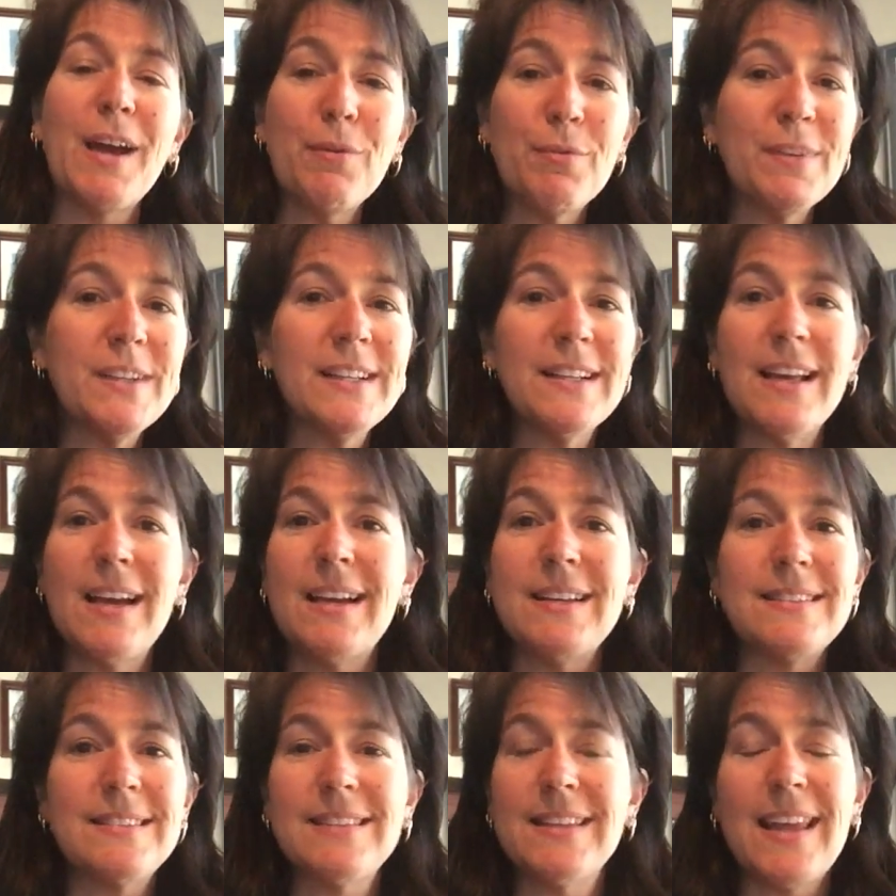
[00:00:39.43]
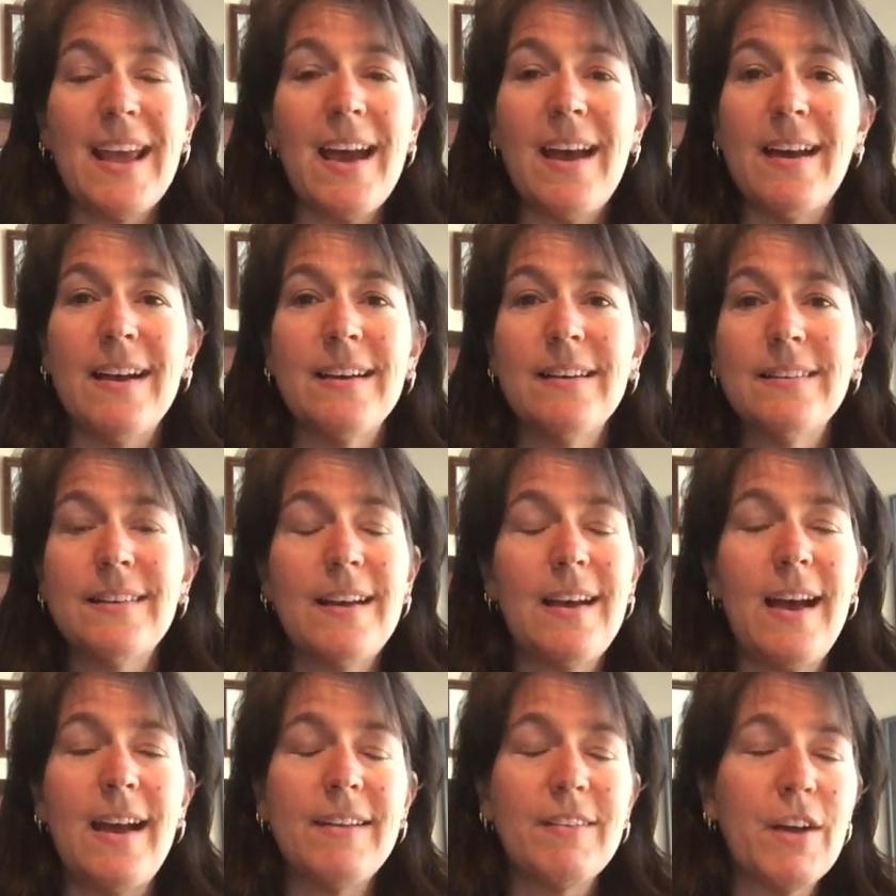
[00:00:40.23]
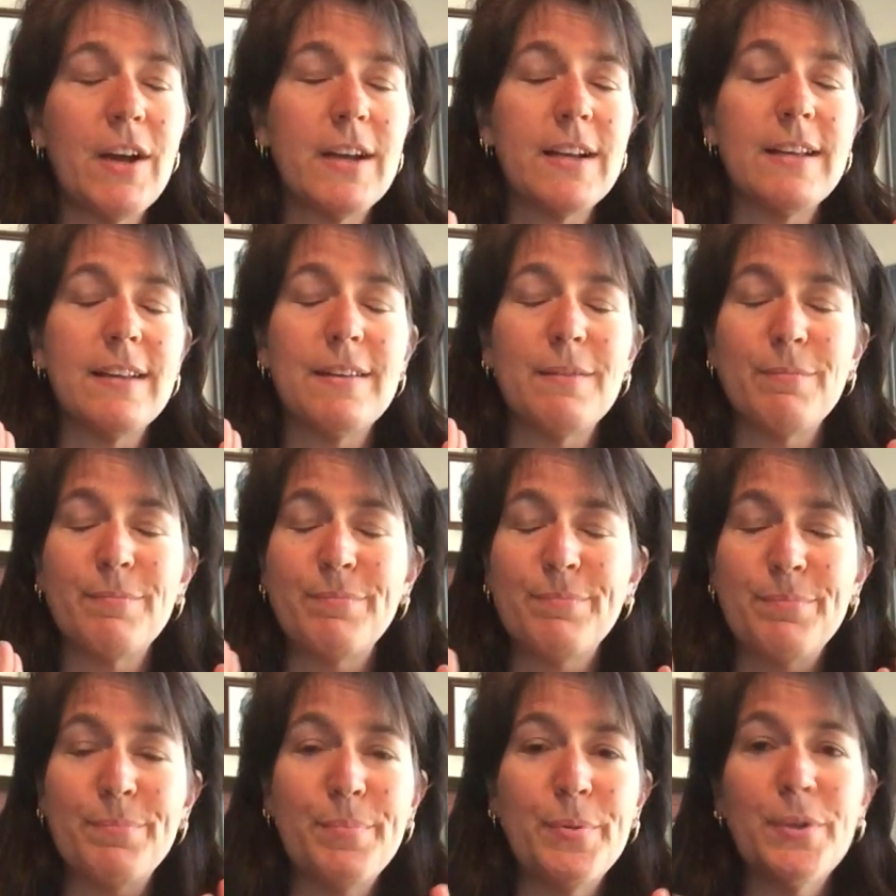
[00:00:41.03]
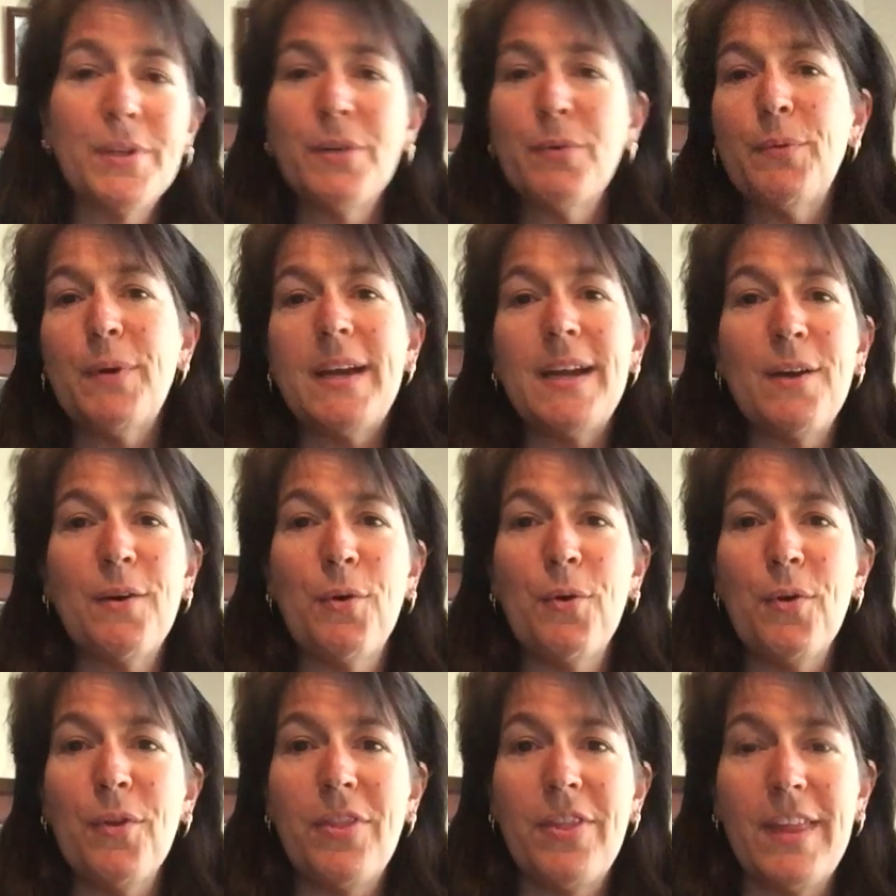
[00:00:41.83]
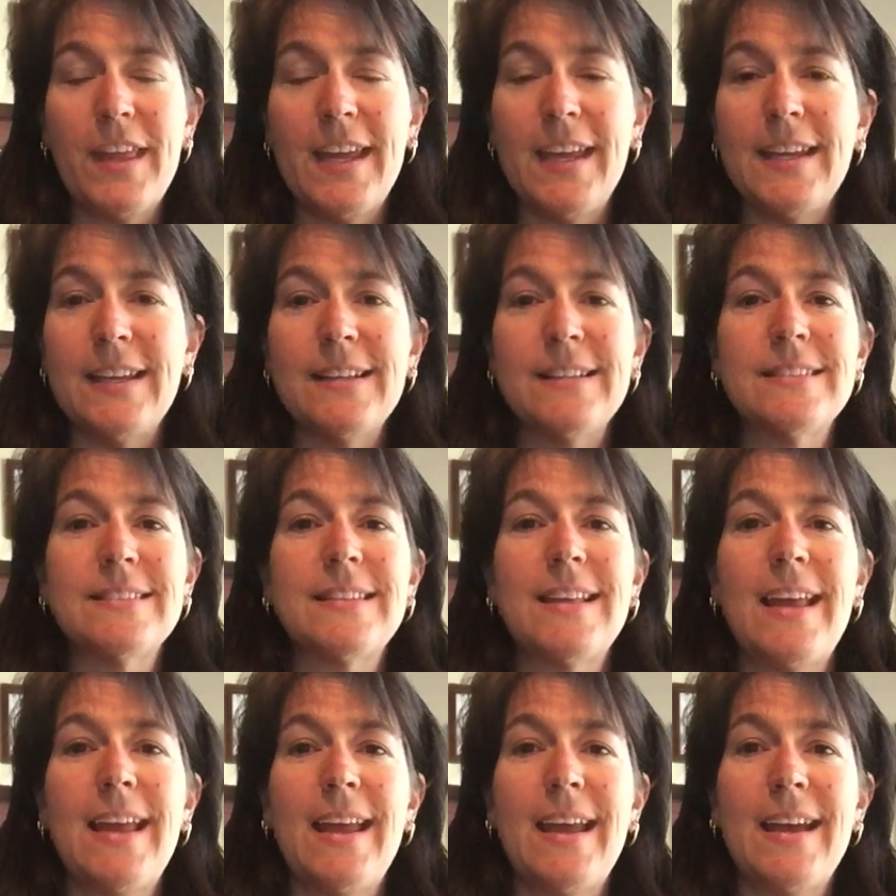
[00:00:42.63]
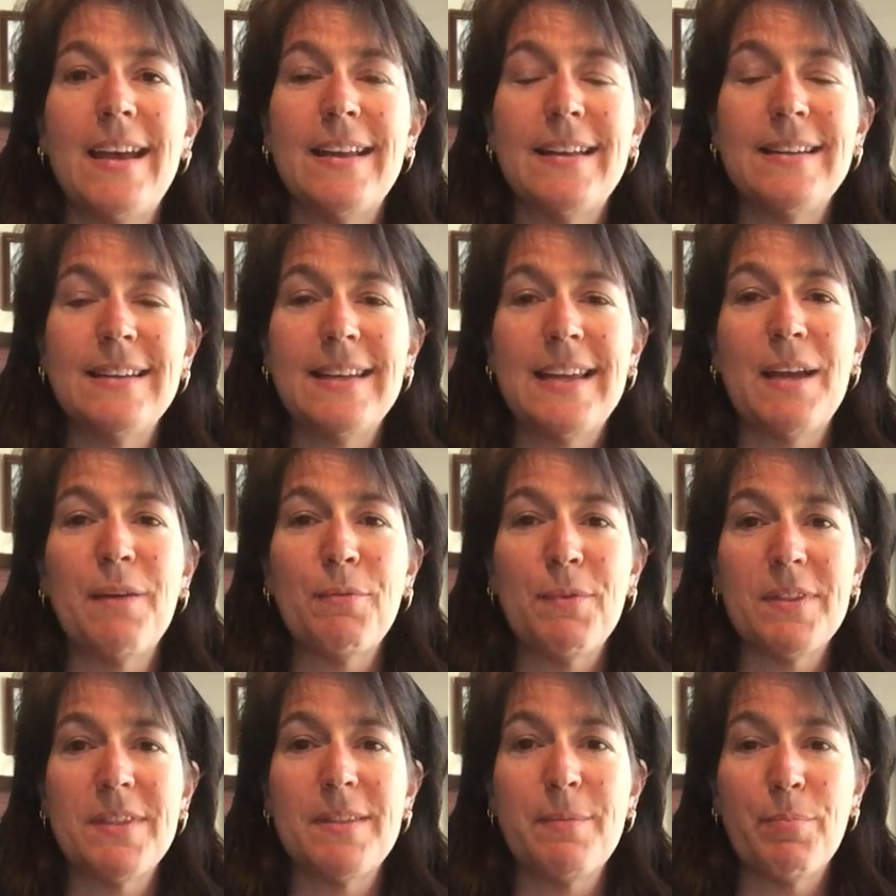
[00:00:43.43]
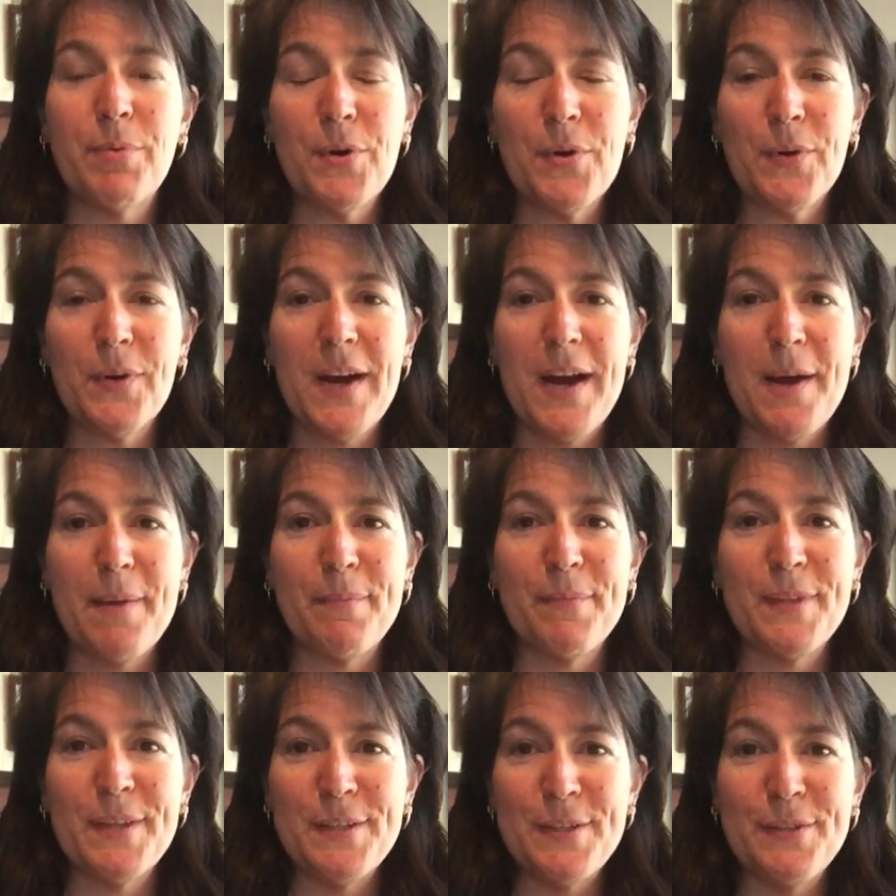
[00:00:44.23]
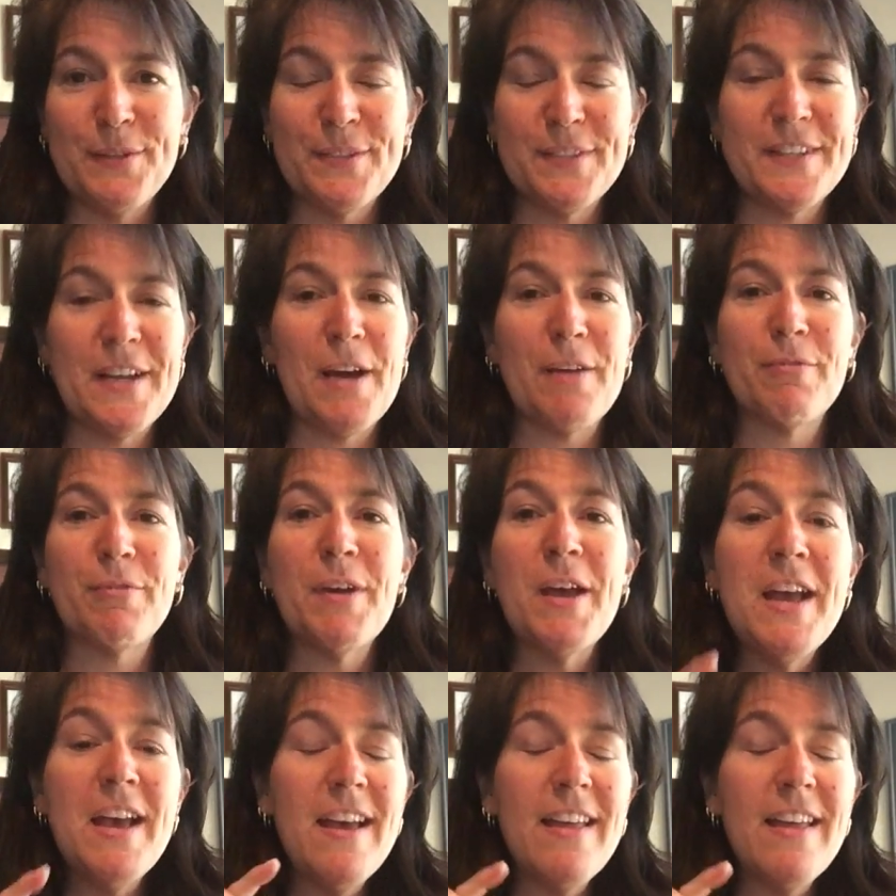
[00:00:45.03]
I realized, I gotta put away old things and get with the program, the new stuff,